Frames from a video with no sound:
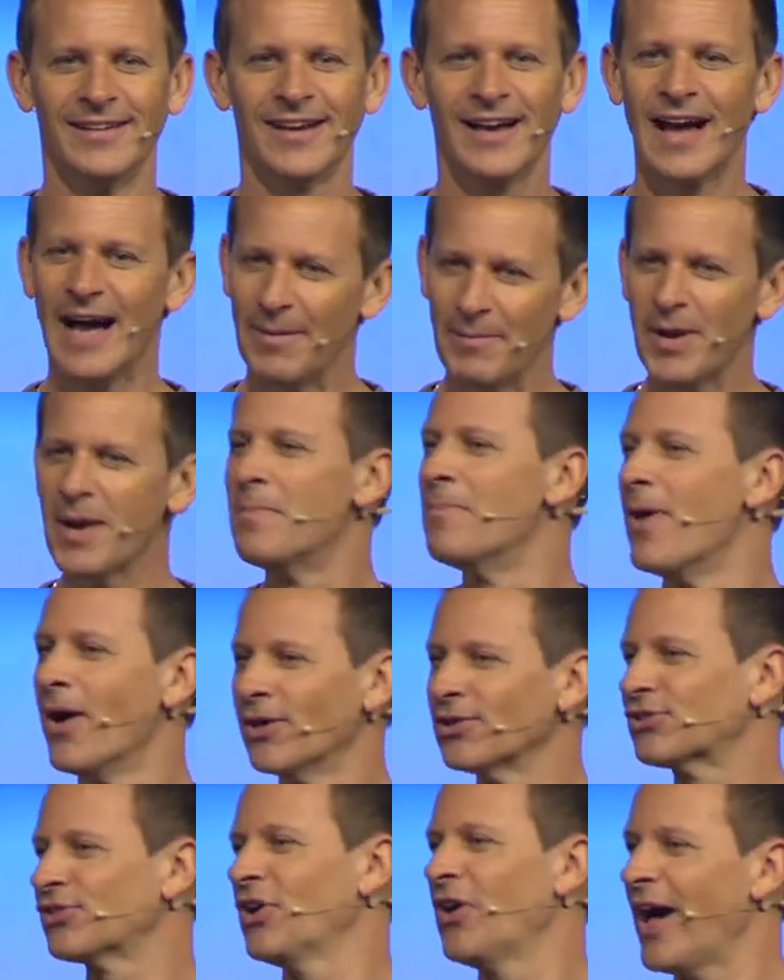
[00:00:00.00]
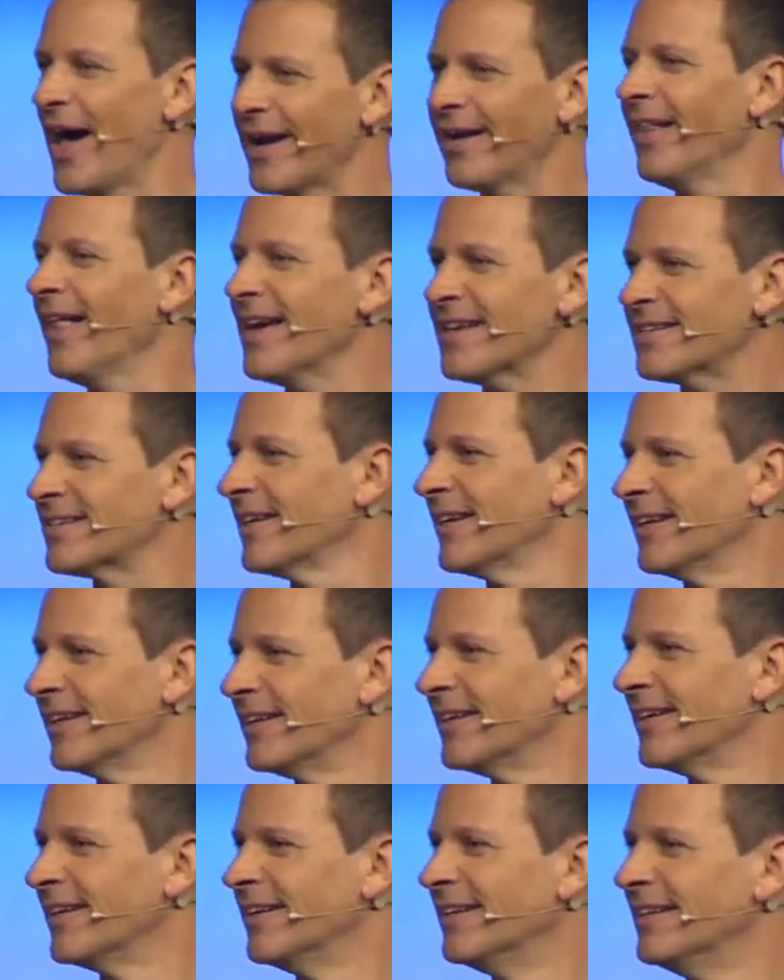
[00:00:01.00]
I'm an emotional adolescent.
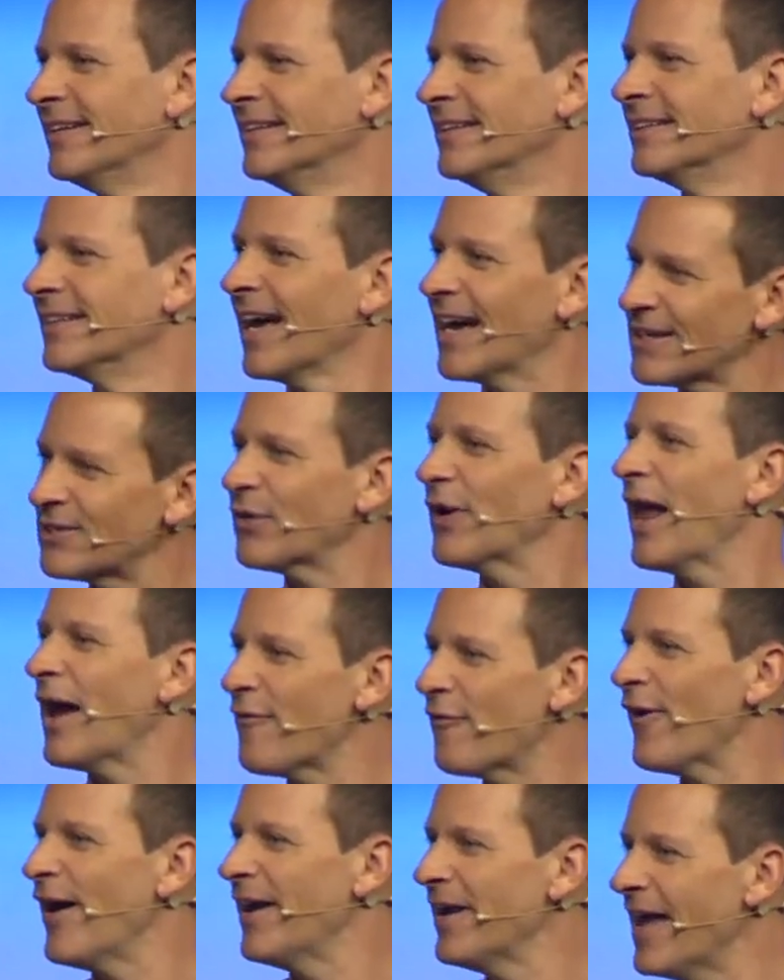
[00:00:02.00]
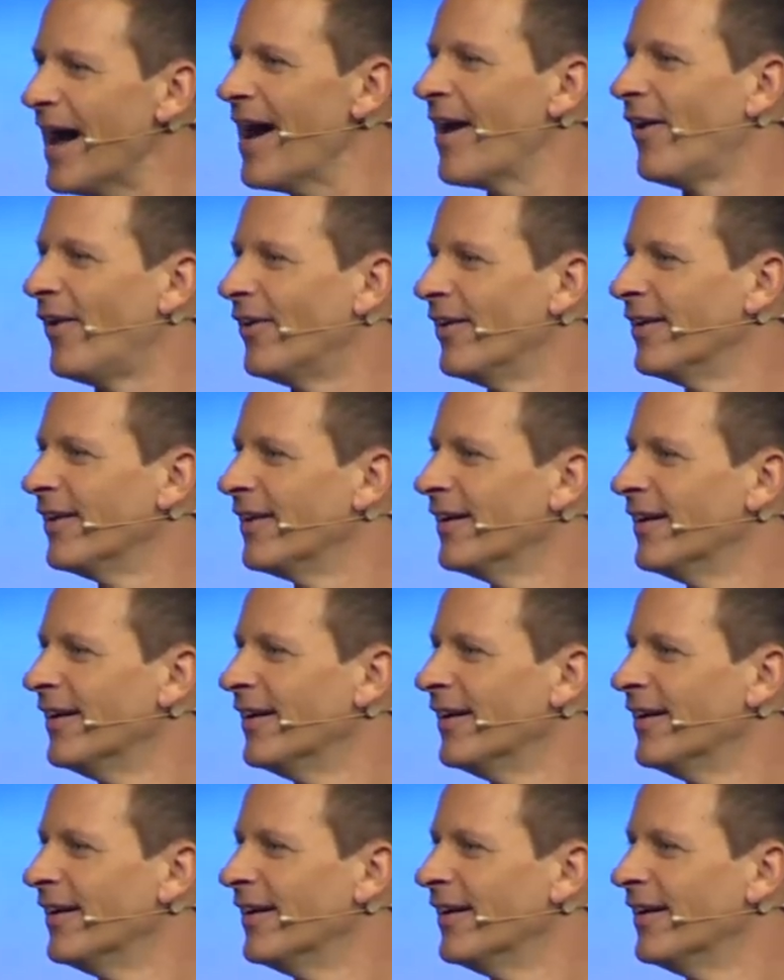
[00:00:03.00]
That's what I found out.